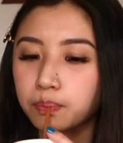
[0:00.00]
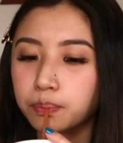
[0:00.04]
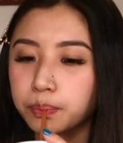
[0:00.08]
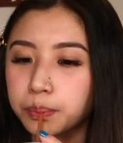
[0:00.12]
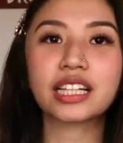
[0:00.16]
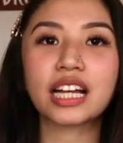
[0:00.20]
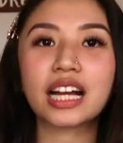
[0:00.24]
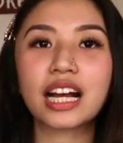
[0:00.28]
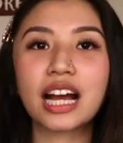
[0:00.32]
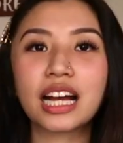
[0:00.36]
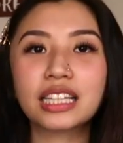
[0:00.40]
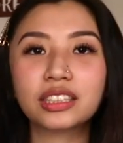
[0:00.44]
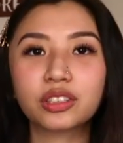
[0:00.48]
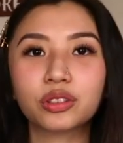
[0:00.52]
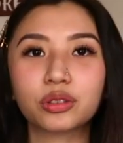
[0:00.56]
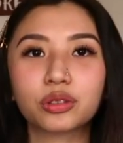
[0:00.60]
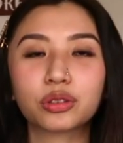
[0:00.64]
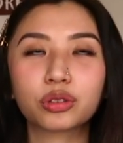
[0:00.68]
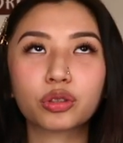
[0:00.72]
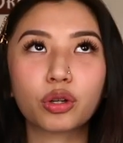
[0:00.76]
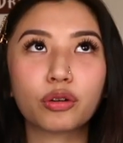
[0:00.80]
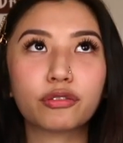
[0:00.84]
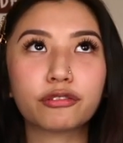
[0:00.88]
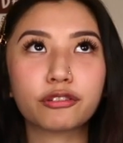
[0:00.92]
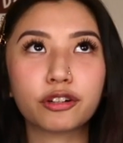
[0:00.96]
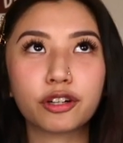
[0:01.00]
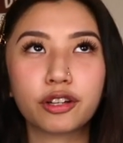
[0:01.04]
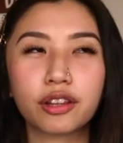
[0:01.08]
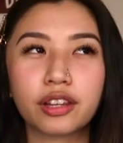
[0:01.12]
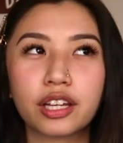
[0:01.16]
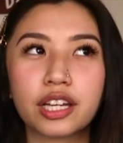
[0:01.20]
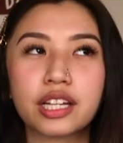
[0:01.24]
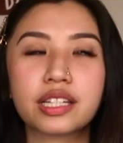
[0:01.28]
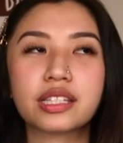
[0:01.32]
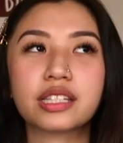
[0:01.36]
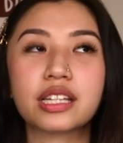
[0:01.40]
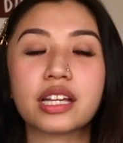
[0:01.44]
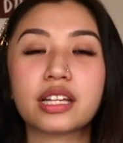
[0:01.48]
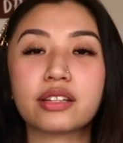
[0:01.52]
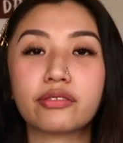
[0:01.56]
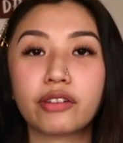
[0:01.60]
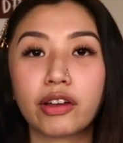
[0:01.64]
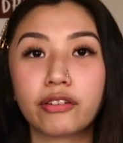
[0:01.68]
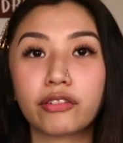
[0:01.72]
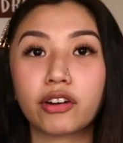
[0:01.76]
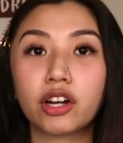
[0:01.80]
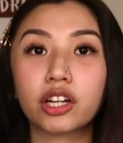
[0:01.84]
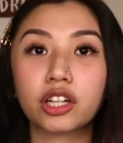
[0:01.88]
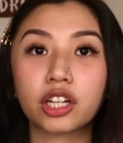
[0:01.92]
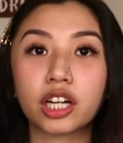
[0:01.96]
Nagastos ko for this is
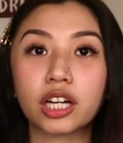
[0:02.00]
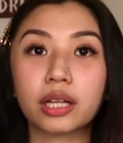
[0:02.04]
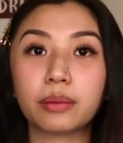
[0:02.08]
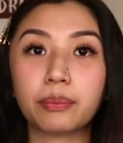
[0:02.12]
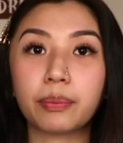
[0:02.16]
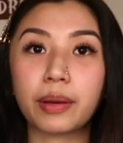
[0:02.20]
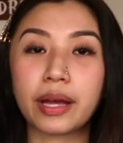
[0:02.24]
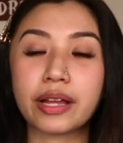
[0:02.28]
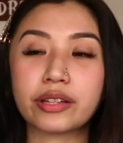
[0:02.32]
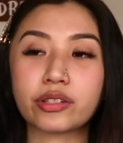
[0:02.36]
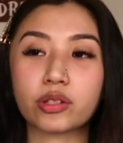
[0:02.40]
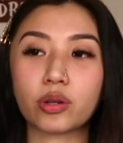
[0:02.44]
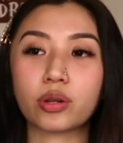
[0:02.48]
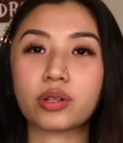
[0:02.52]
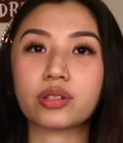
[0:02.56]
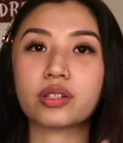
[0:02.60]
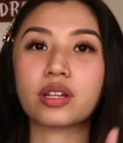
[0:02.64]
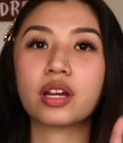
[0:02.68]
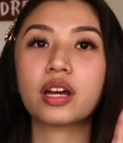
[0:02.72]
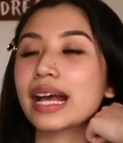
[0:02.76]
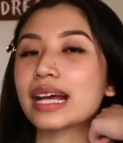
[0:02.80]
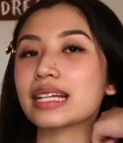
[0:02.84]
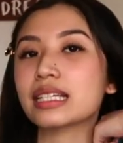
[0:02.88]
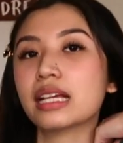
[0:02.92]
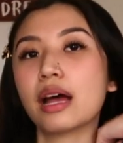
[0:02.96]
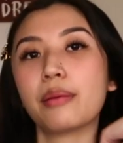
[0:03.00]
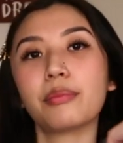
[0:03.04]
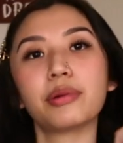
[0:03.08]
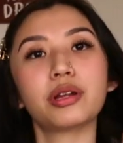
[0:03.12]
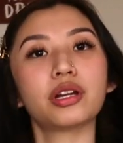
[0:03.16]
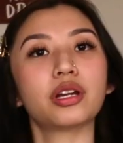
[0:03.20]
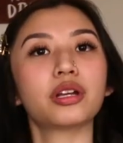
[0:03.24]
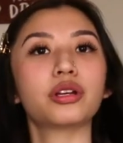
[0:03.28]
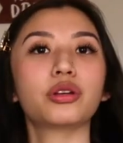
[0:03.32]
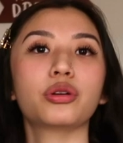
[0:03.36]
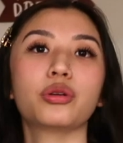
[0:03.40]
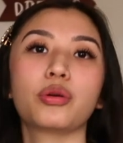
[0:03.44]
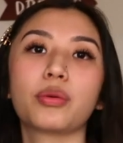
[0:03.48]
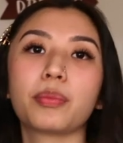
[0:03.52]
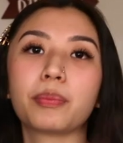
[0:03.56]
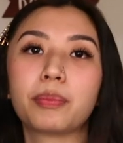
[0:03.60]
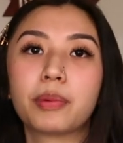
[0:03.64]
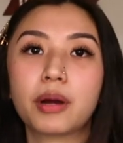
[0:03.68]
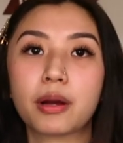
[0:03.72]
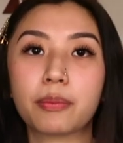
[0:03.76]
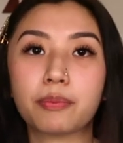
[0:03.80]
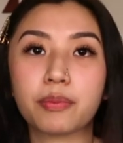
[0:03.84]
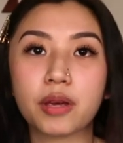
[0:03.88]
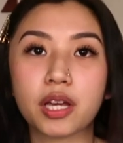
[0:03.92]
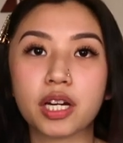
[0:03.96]
500 pesos. Kasama na yung
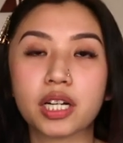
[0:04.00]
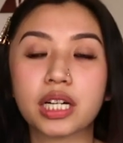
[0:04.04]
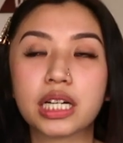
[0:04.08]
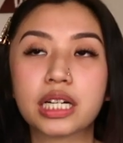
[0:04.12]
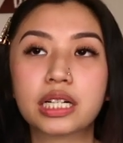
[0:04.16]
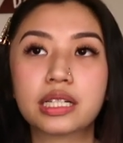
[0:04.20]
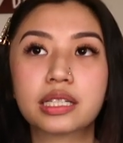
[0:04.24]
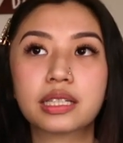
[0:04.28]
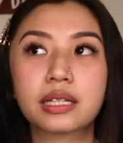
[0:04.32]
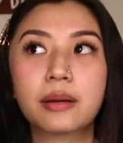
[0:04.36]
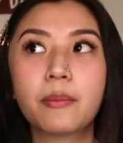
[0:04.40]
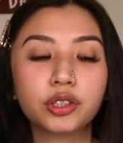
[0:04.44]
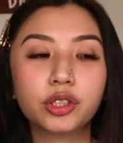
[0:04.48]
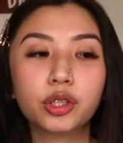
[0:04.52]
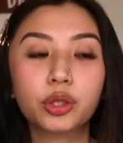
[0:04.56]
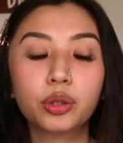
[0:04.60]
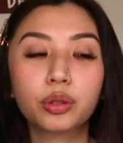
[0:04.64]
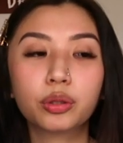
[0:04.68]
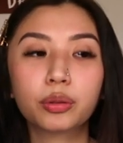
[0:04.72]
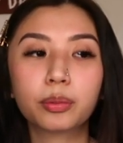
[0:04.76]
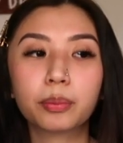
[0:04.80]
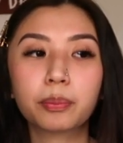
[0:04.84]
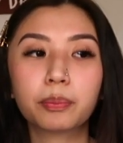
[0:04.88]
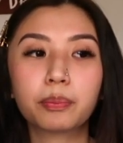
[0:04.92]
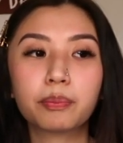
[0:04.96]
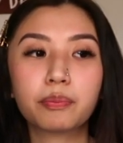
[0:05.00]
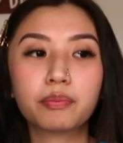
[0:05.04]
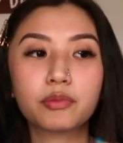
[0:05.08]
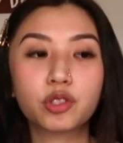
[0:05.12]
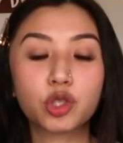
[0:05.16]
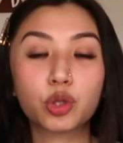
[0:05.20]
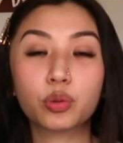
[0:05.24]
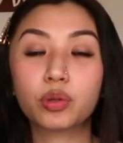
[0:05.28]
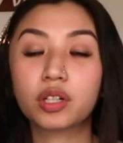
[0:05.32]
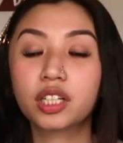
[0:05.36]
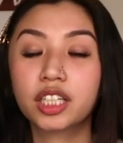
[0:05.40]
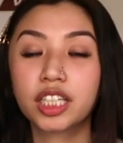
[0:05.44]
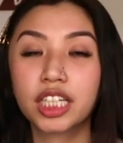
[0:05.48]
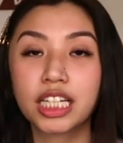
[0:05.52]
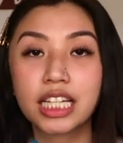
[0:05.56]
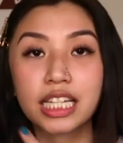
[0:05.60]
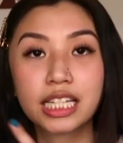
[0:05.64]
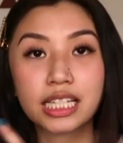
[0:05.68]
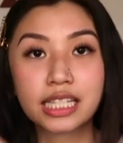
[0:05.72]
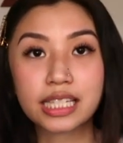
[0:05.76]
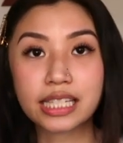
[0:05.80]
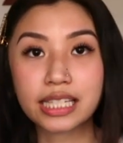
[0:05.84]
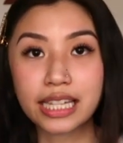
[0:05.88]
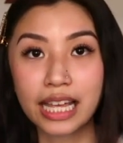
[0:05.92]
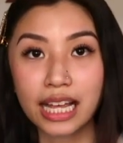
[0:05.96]
pag-pierce, yung jewelry
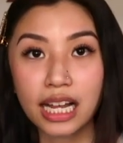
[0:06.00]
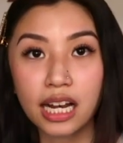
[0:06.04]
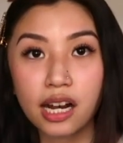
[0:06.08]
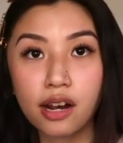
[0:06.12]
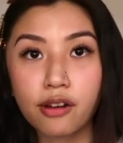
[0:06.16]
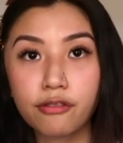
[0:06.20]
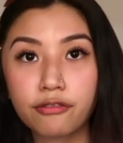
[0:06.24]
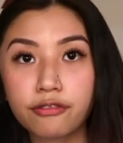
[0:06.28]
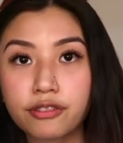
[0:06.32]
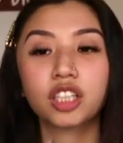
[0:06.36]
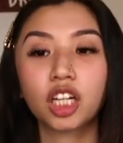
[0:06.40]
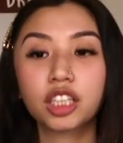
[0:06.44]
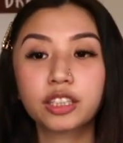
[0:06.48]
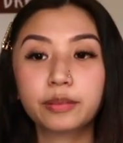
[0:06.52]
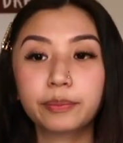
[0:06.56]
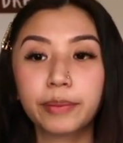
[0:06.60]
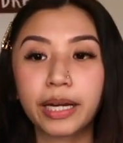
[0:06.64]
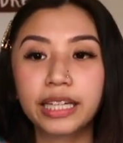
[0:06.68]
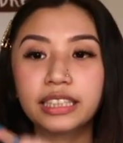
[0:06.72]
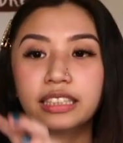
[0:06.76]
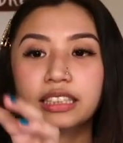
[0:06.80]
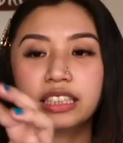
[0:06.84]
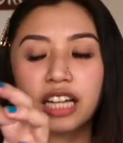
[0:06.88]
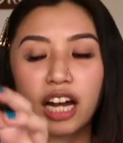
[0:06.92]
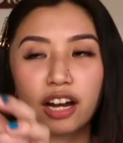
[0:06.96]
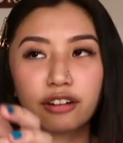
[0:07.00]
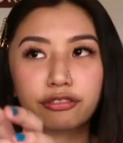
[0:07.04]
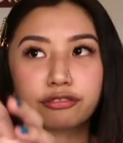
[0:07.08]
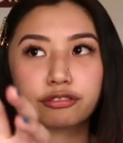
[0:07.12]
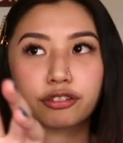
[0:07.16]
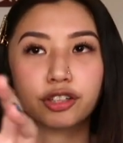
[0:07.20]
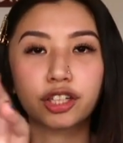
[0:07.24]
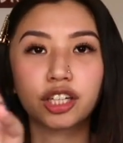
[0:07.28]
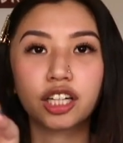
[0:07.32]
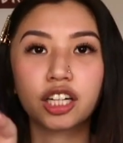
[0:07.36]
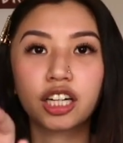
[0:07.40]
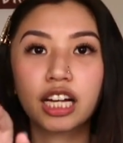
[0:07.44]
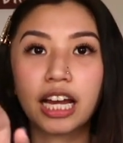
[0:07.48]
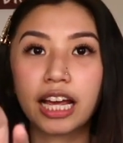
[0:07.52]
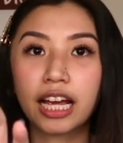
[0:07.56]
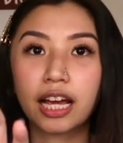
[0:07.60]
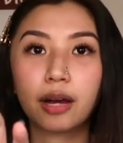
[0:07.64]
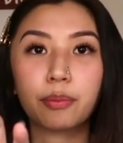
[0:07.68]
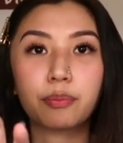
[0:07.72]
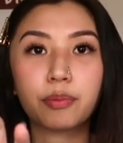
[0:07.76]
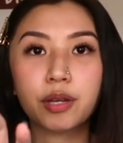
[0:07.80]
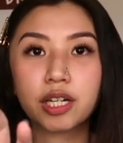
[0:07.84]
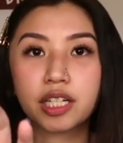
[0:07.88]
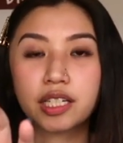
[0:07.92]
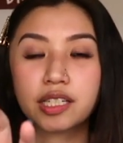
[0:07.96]
itself. Not bad na for like
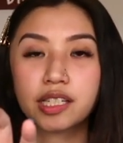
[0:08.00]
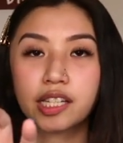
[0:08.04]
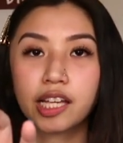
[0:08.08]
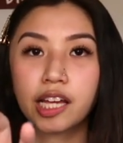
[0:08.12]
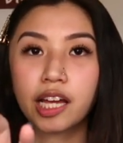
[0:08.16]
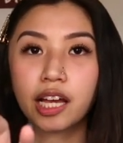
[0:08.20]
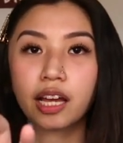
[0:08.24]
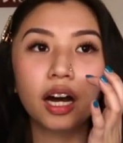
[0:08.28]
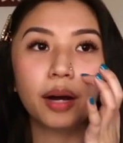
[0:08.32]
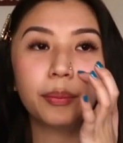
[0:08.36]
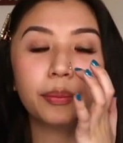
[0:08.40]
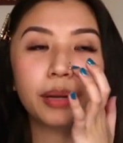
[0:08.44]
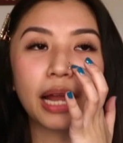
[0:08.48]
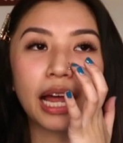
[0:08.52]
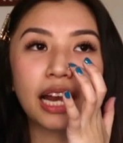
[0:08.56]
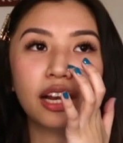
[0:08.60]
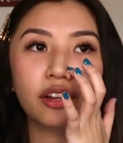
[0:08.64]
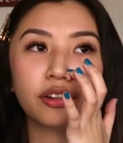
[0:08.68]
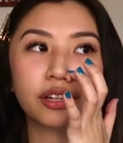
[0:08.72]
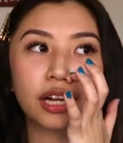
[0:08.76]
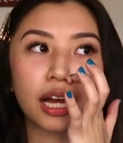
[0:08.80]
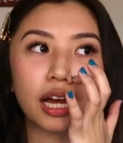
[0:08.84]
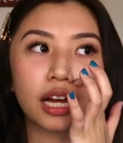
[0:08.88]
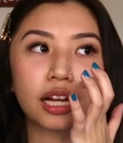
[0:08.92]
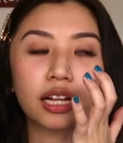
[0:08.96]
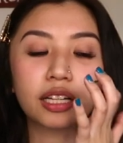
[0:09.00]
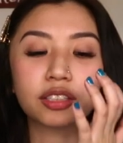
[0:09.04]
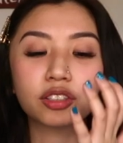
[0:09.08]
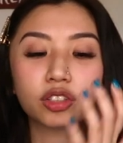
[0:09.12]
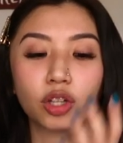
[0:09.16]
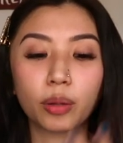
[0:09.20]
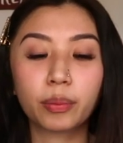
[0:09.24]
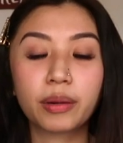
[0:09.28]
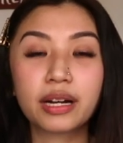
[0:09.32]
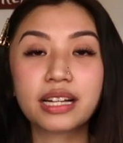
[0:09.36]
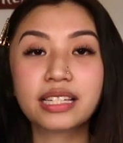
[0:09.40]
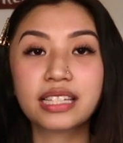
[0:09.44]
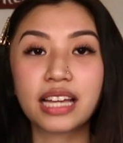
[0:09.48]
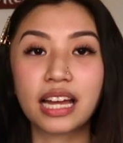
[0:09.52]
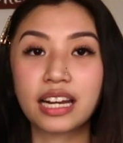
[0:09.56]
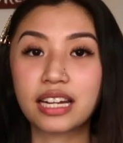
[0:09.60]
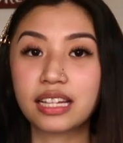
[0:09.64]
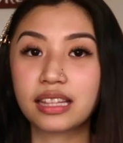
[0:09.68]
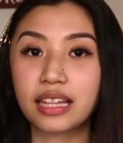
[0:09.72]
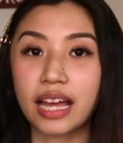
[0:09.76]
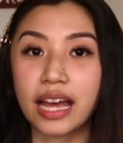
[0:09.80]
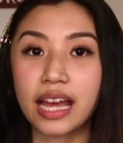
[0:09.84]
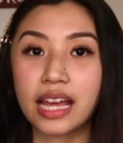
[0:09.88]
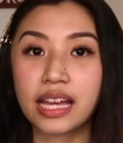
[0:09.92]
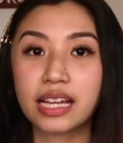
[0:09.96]
a piercing. Lalo na sobrang
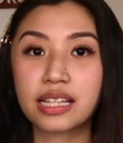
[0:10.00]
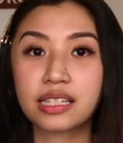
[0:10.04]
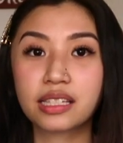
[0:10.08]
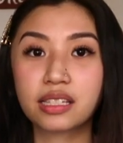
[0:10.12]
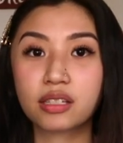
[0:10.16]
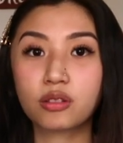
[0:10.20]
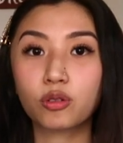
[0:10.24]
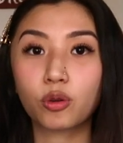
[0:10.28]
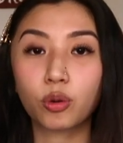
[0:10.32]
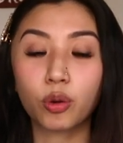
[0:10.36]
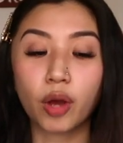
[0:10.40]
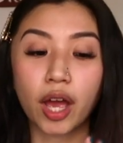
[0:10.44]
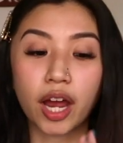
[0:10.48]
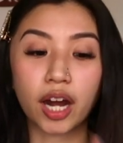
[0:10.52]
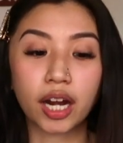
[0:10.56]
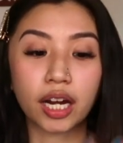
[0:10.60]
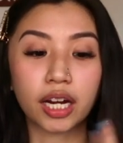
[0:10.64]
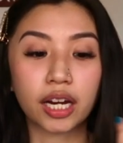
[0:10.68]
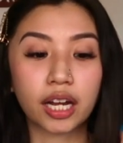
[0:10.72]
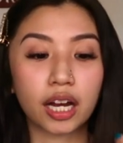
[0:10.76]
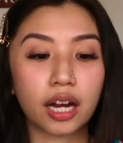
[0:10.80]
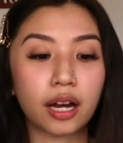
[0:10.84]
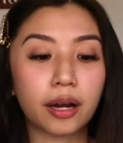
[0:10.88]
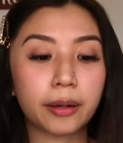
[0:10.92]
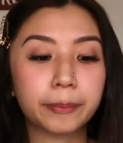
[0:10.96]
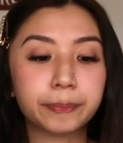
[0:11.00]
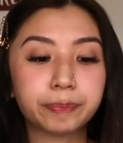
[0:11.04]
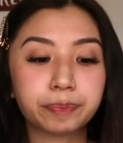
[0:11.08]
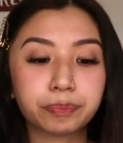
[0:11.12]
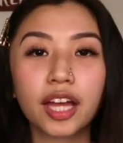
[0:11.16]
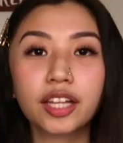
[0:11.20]
sanitized nung area.